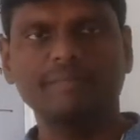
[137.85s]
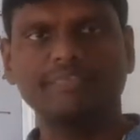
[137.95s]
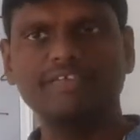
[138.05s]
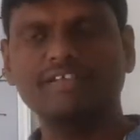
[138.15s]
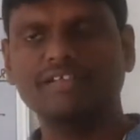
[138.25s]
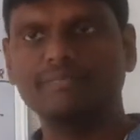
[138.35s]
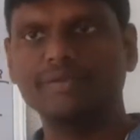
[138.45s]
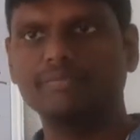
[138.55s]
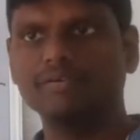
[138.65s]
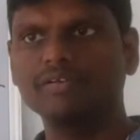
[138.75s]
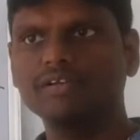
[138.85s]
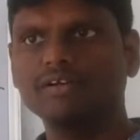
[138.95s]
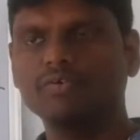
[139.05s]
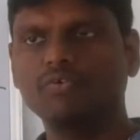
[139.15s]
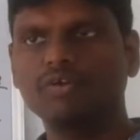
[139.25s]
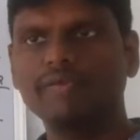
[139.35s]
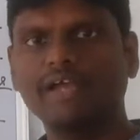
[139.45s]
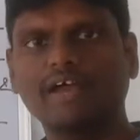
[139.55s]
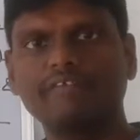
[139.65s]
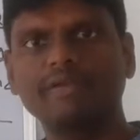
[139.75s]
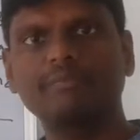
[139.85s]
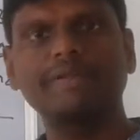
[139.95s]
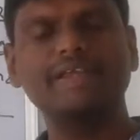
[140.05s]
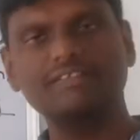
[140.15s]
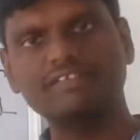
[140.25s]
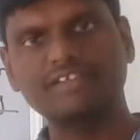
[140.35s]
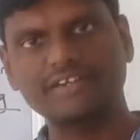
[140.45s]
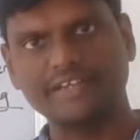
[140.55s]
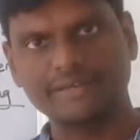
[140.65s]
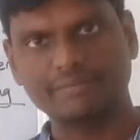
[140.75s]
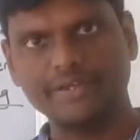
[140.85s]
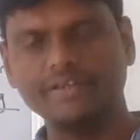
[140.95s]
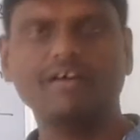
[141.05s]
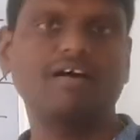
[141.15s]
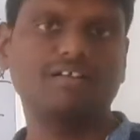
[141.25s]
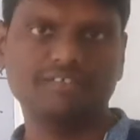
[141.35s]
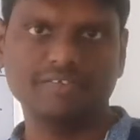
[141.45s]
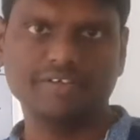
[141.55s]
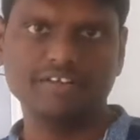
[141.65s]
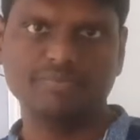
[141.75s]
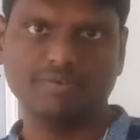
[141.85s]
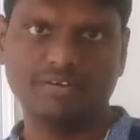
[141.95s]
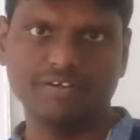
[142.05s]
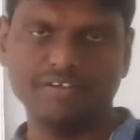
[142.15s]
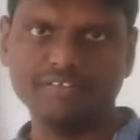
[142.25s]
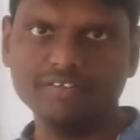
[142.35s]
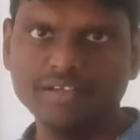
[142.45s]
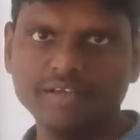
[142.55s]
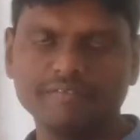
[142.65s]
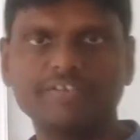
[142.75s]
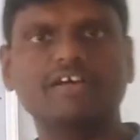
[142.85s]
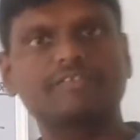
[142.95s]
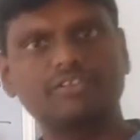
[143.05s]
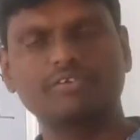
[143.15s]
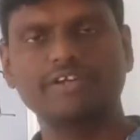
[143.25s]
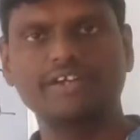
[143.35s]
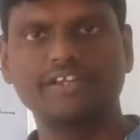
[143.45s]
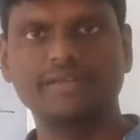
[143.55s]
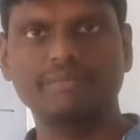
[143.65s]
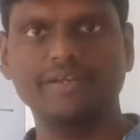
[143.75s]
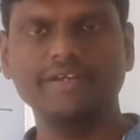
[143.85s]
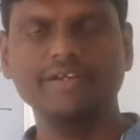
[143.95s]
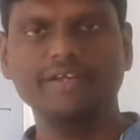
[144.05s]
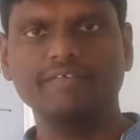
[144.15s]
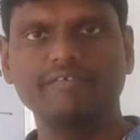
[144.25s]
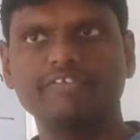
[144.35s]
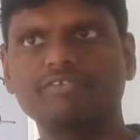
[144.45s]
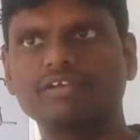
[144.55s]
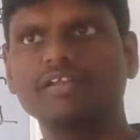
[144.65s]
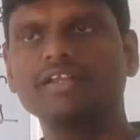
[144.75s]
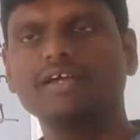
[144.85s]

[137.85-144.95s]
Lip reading: These are the people who will be having pre-existing neck pain or cervical spondylitis with or without radiating pain, which will